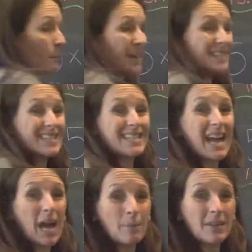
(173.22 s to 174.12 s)
My
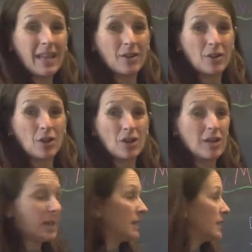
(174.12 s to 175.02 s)
denominator
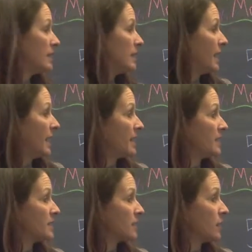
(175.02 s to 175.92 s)

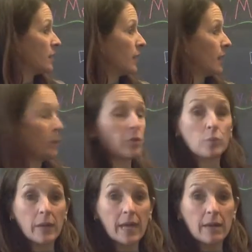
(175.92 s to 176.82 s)
is the number
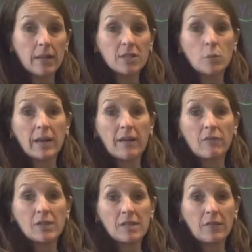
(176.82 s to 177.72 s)
3. It's whatever
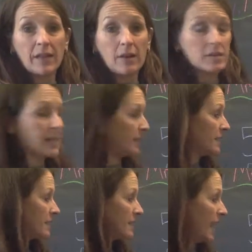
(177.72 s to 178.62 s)
is on the outside, and
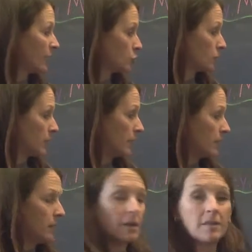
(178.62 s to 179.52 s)
it's actually,
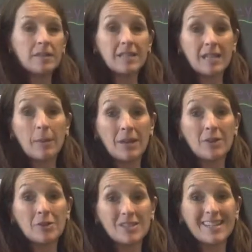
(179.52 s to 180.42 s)
the
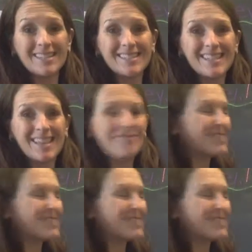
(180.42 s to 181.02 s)
denominator stays the same.